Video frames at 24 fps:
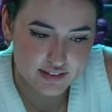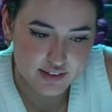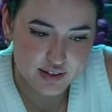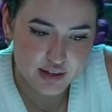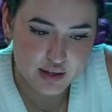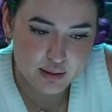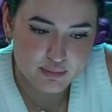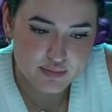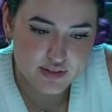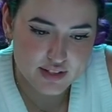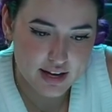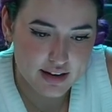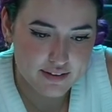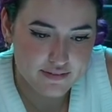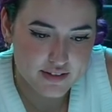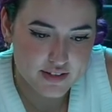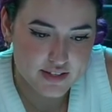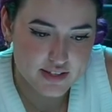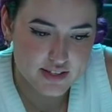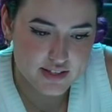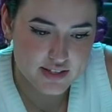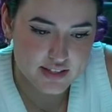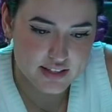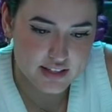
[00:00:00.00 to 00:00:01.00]
The name
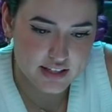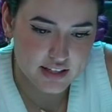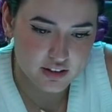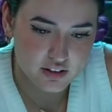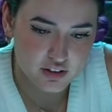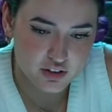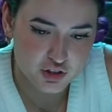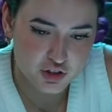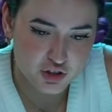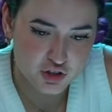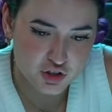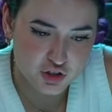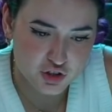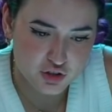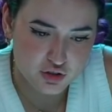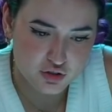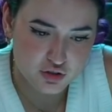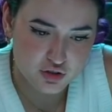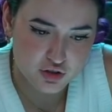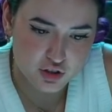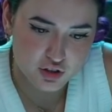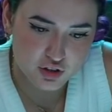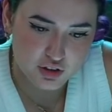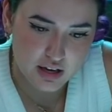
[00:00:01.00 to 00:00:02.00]
Cyphus is an English
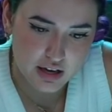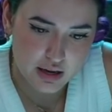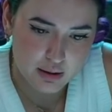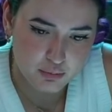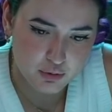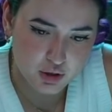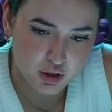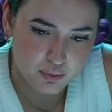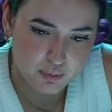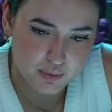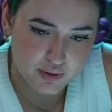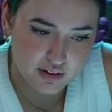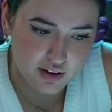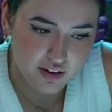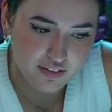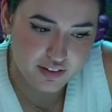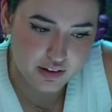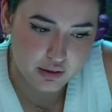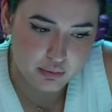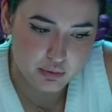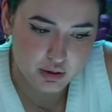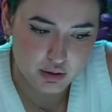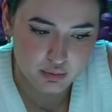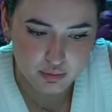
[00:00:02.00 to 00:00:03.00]
surname. Could be
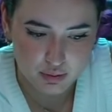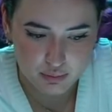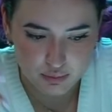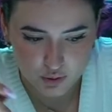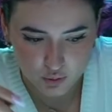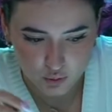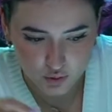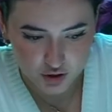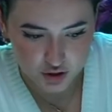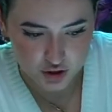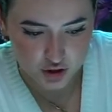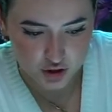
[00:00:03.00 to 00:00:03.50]
nothing, but it made me wonder.